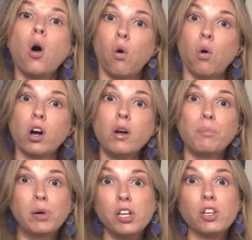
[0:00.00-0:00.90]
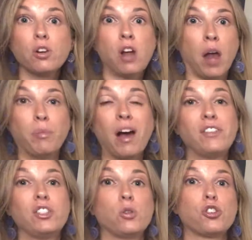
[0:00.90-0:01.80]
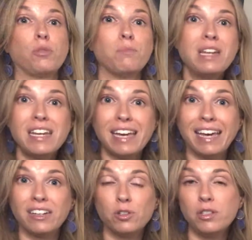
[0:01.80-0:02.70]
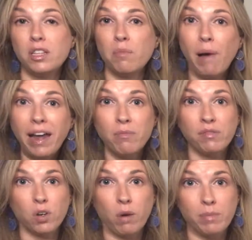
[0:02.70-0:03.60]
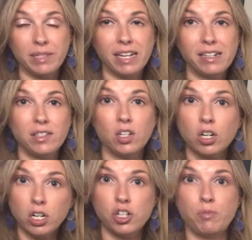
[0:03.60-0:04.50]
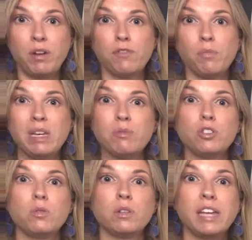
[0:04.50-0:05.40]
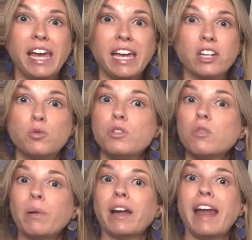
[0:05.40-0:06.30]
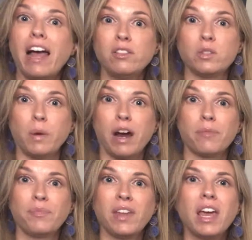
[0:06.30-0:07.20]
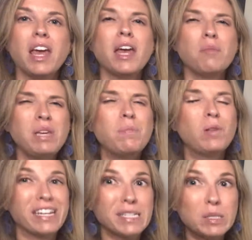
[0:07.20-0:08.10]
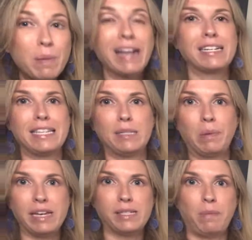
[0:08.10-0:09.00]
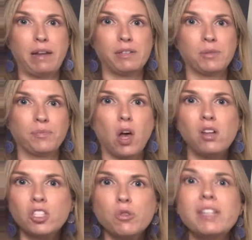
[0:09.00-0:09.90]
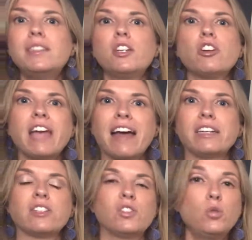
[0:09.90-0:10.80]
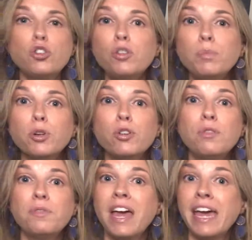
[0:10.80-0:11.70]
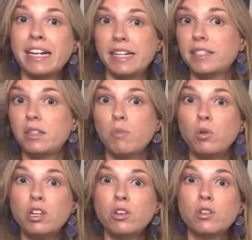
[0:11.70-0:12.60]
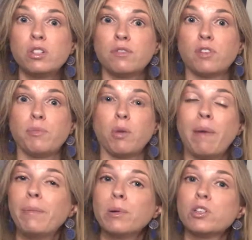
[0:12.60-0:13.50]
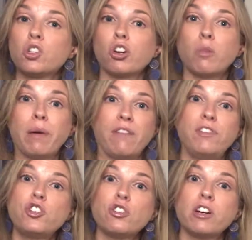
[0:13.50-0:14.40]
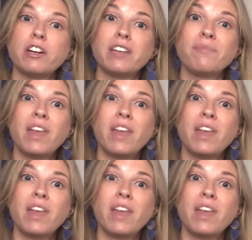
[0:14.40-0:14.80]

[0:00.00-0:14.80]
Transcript: Or put your nonprofit social media handles at the bottom of your website as encouragement for people to engage with your brand elsewhere. People expect this placement. Also considering adding social proof, testimonials from your members or your beneficiary.